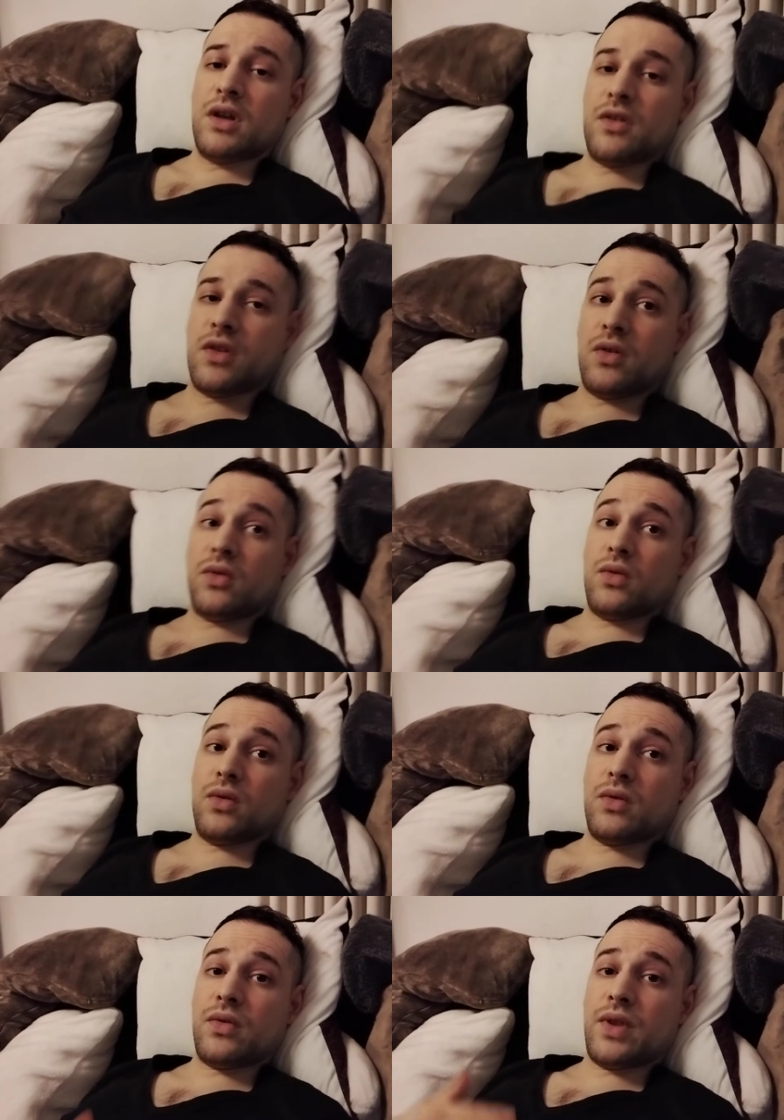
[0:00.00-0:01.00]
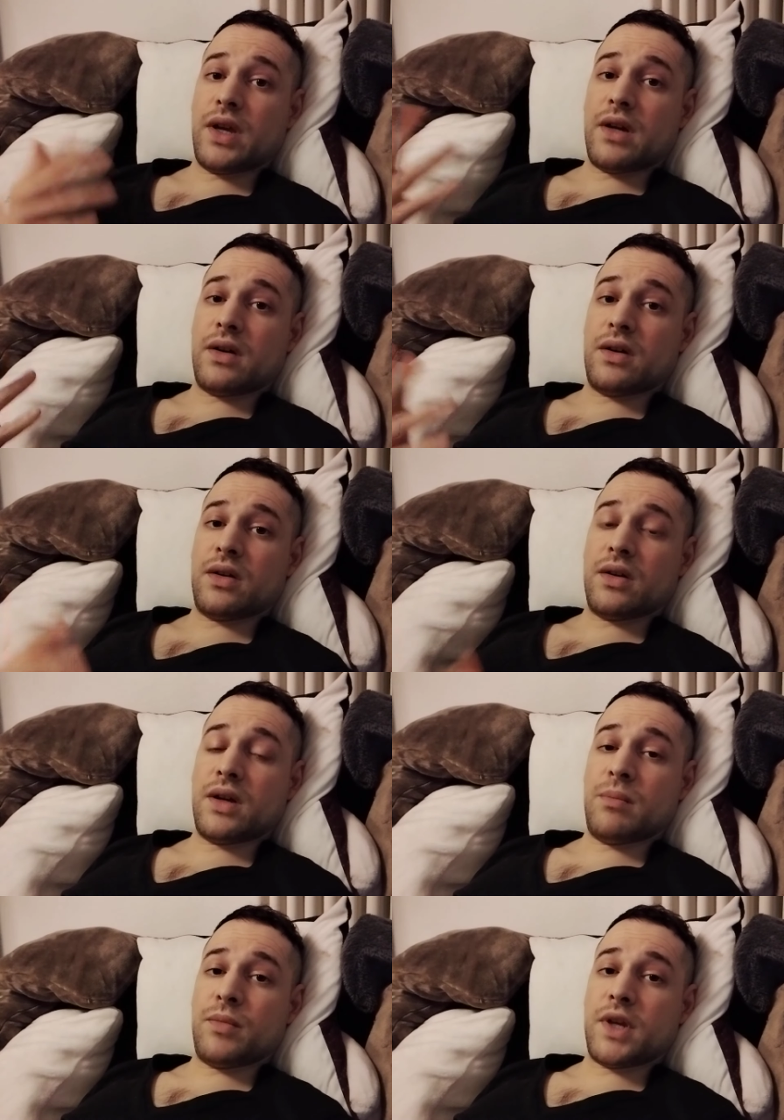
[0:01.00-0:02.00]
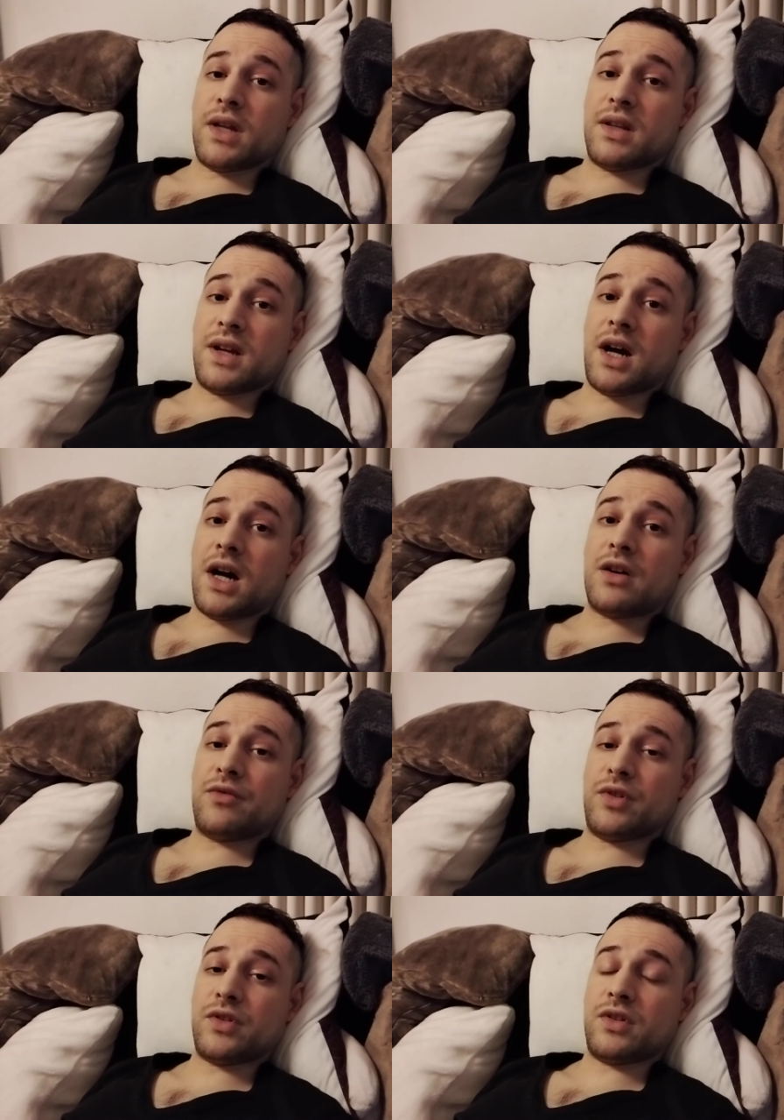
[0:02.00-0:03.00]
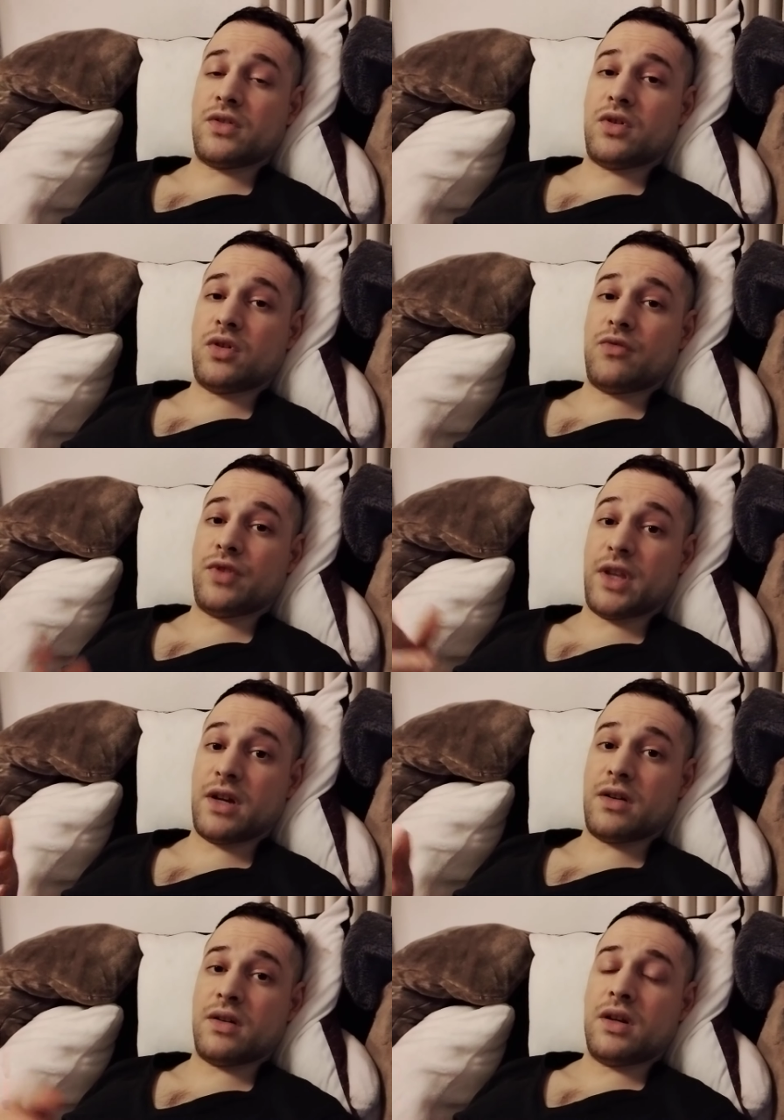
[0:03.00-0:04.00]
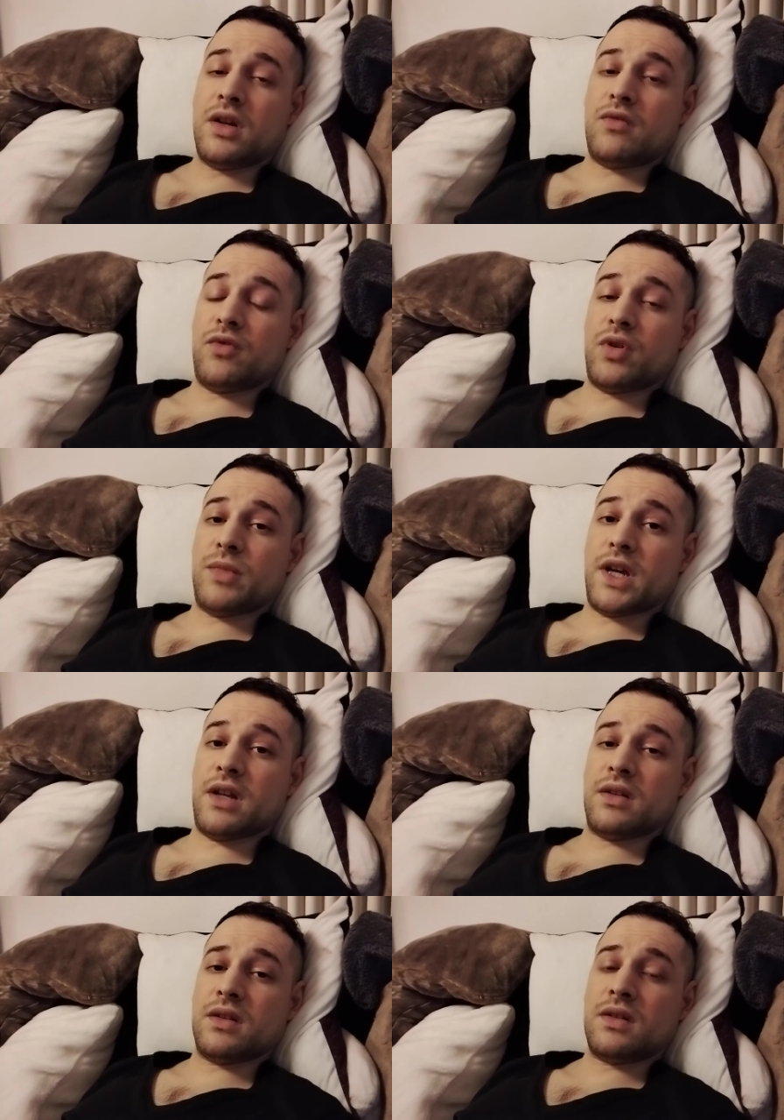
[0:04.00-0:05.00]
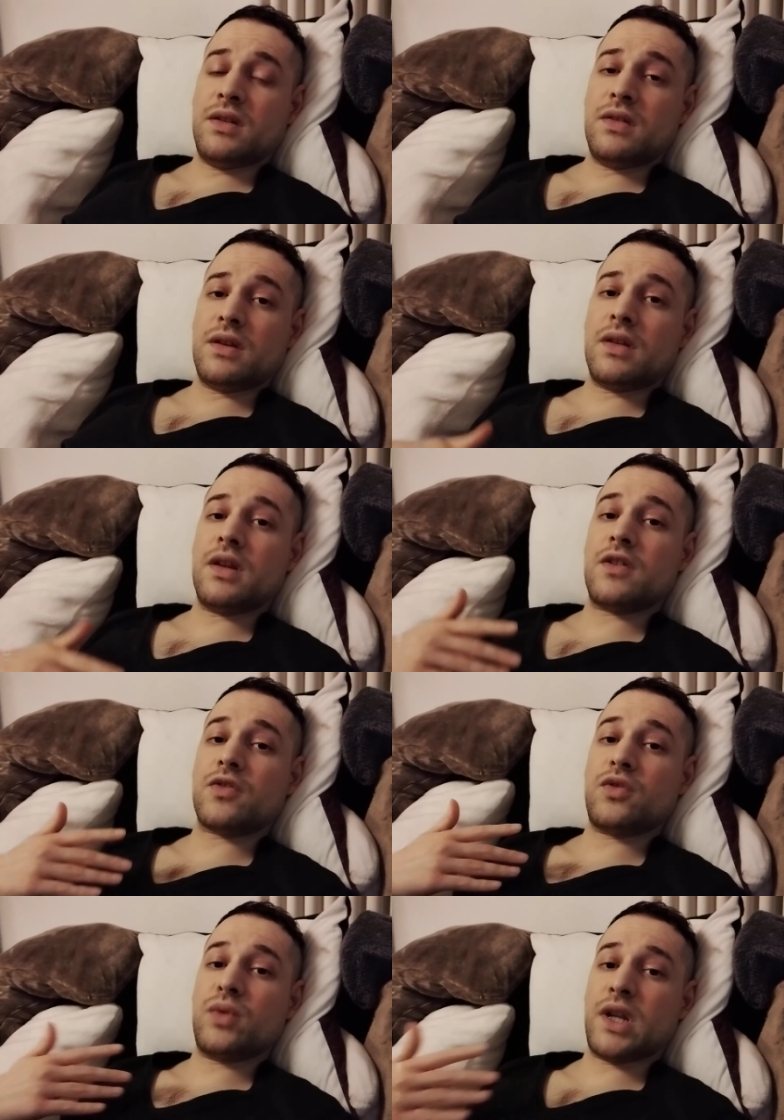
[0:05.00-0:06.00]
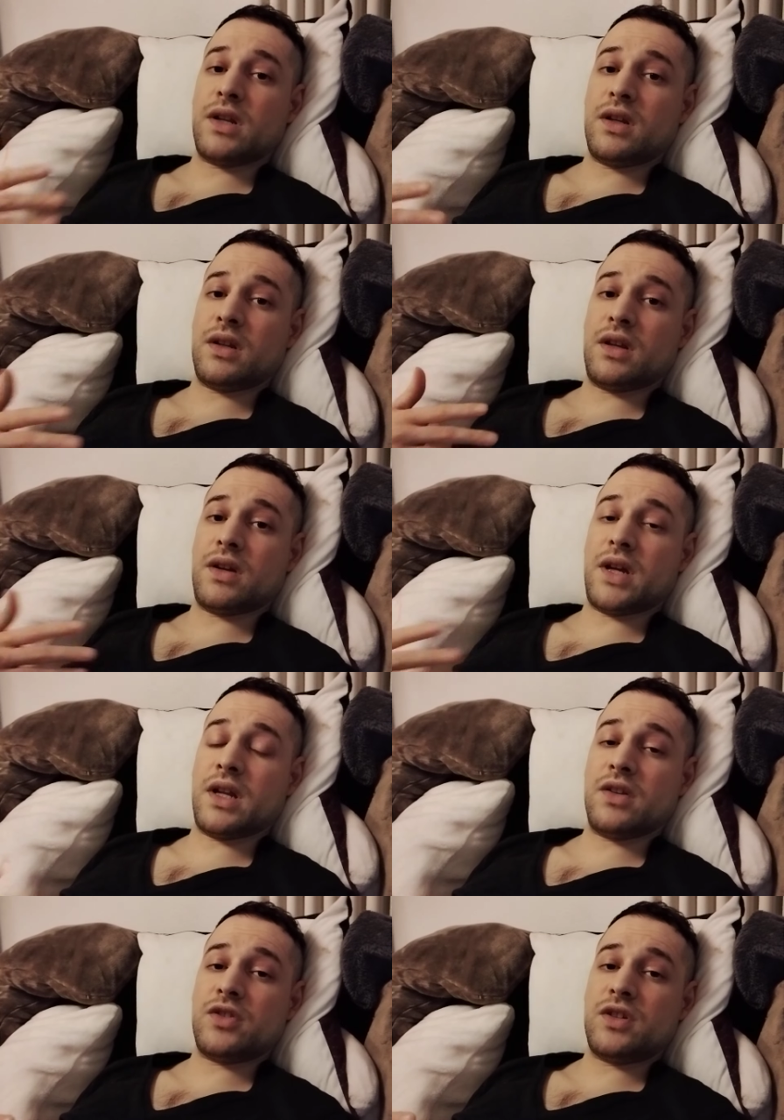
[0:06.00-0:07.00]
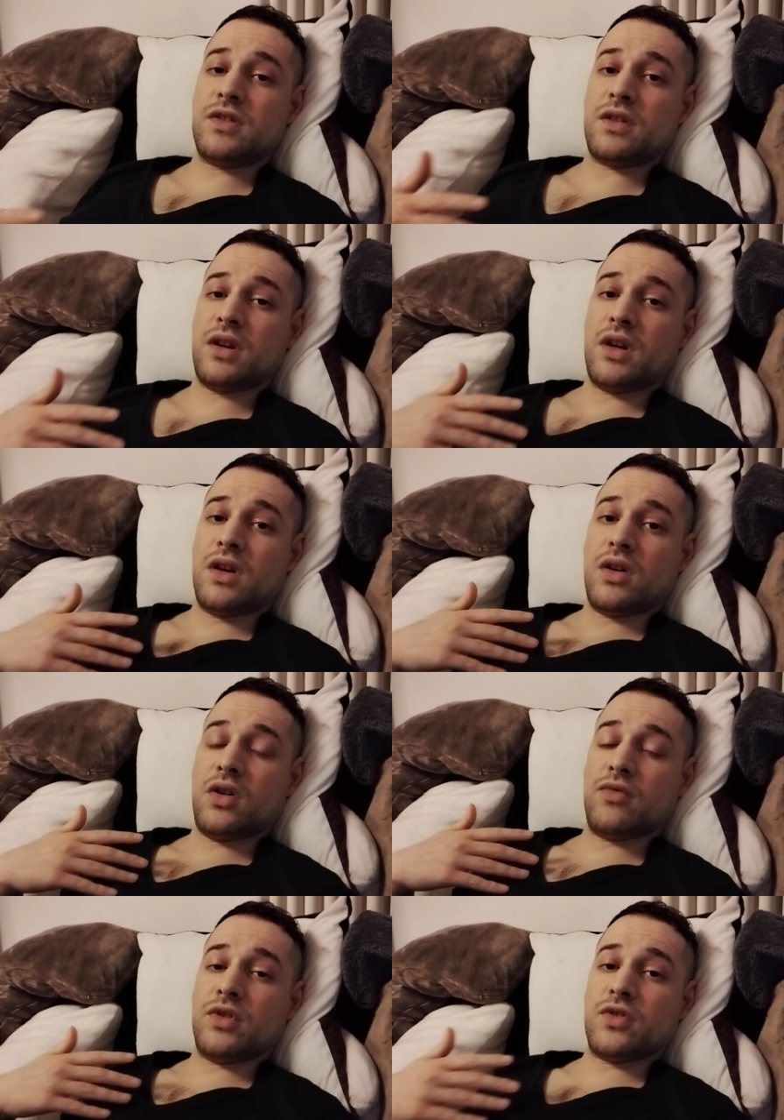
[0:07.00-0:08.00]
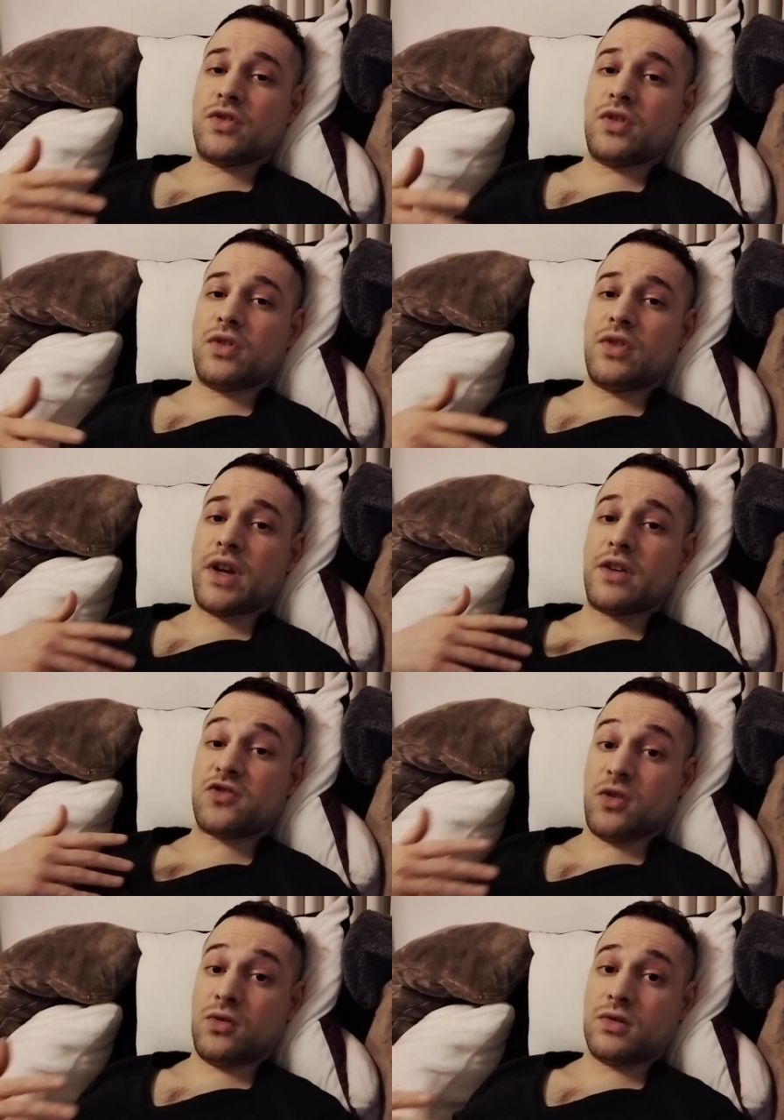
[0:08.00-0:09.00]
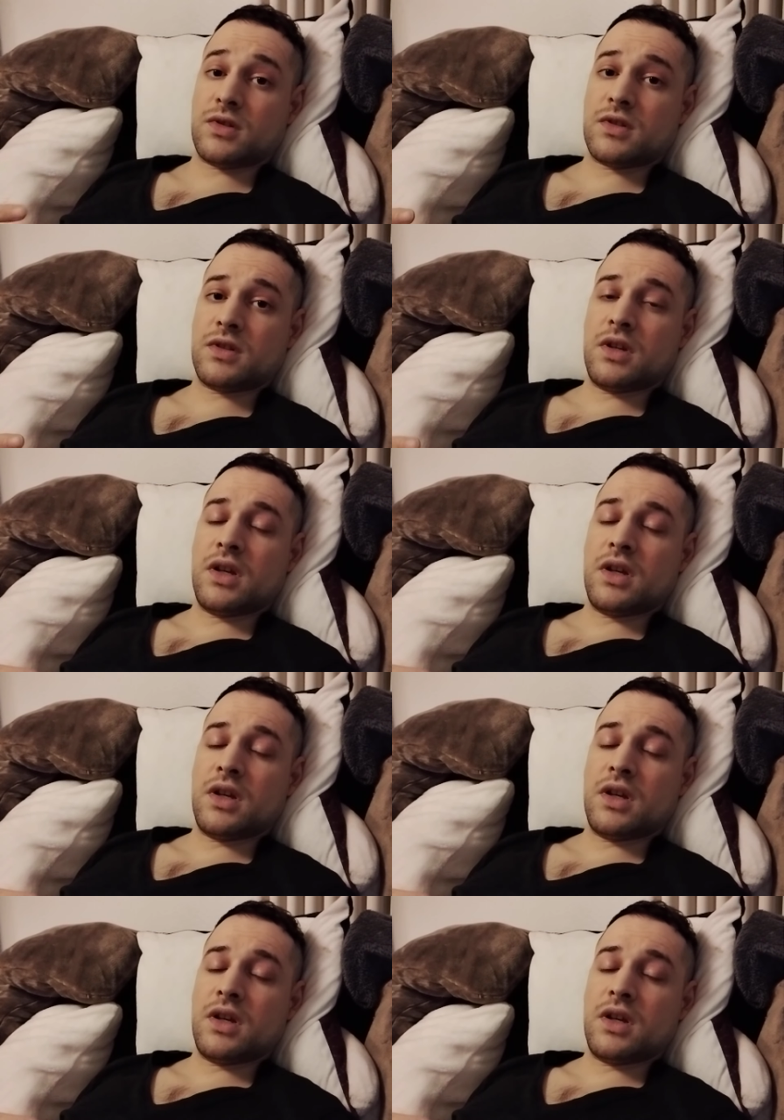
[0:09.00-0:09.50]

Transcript: So they are getting harvested off there from the entities, and they are surrendering their energies of the soul, their souls,